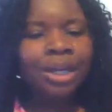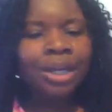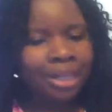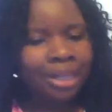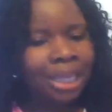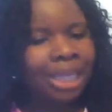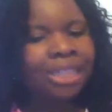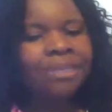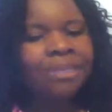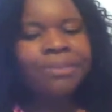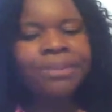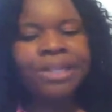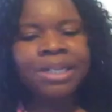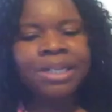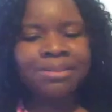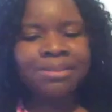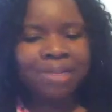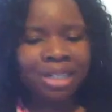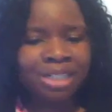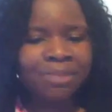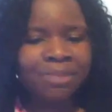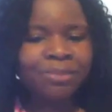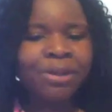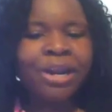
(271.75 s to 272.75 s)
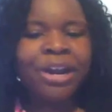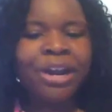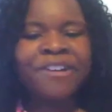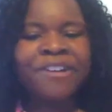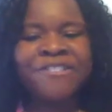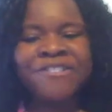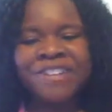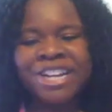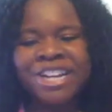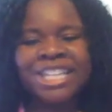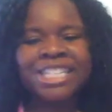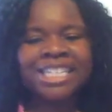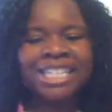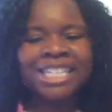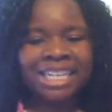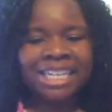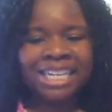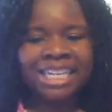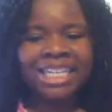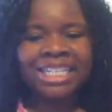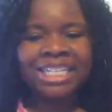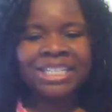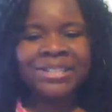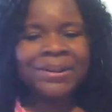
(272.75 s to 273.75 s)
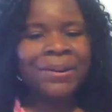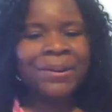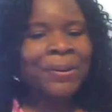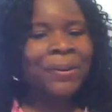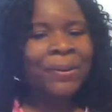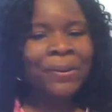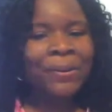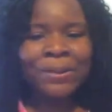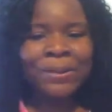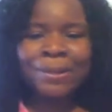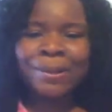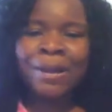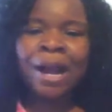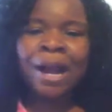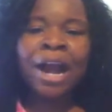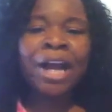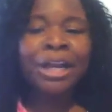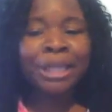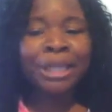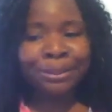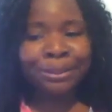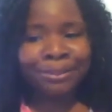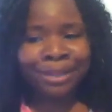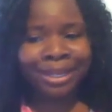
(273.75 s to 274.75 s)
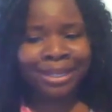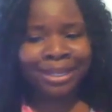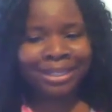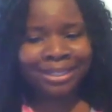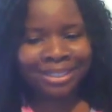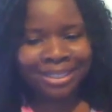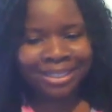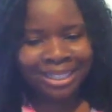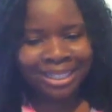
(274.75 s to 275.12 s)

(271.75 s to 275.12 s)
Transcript: That's pretty much paraphrasing his whole argument.